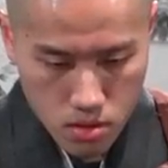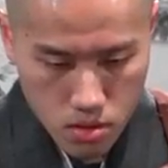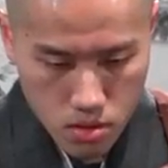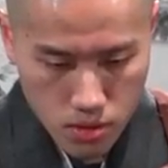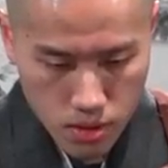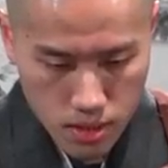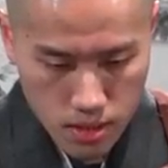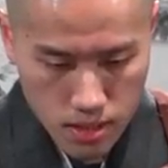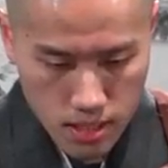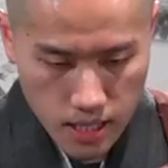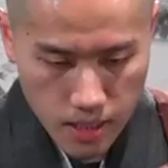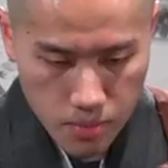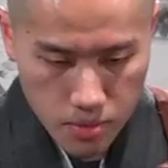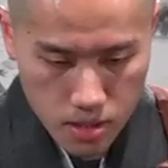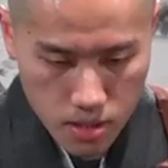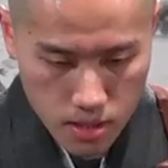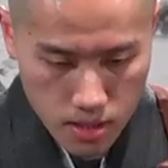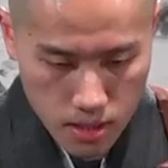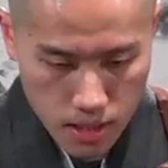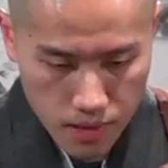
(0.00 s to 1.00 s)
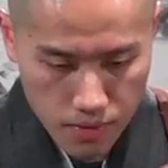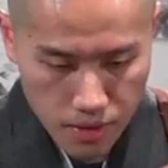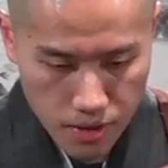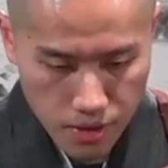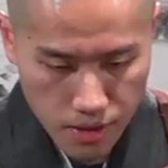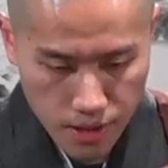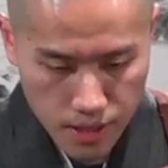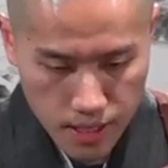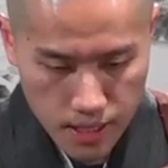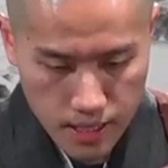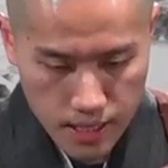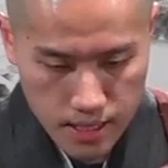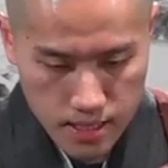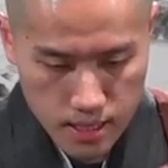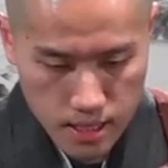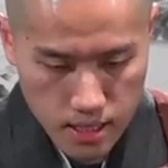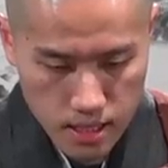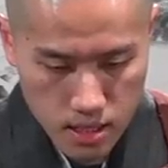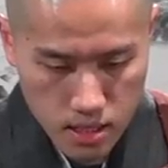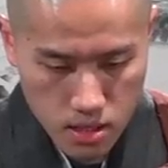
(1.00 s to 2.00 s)
To accept everything
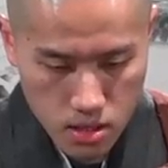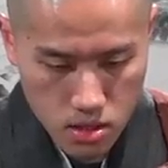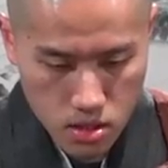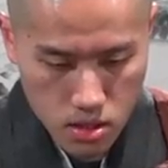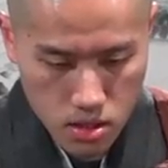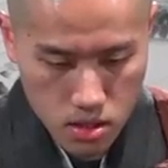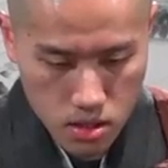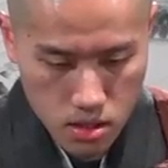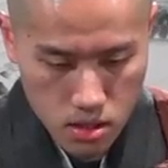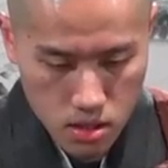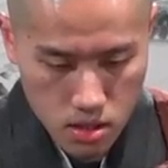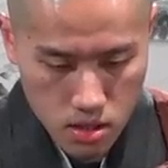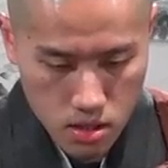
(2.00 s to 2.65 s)
as it is,